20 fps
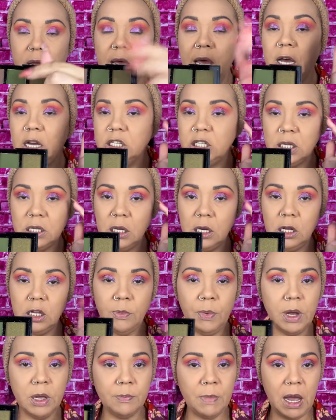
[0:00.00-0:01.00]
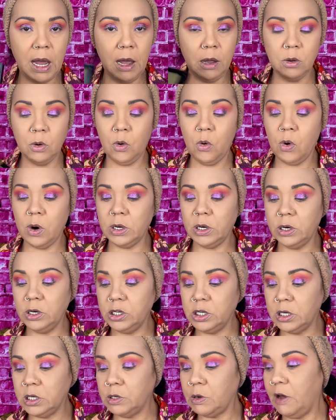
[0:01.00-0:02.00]
Just a little bit in my outer corner,
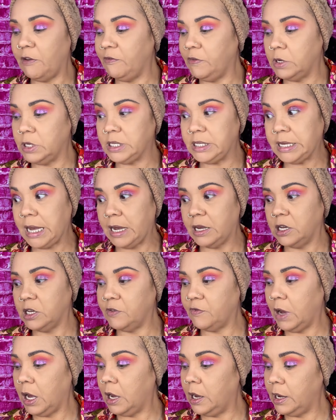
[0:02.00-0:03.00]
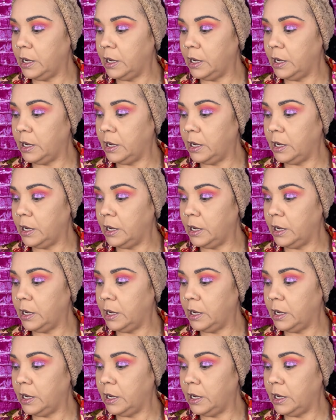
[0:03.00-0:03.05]
just so I feel satisfied.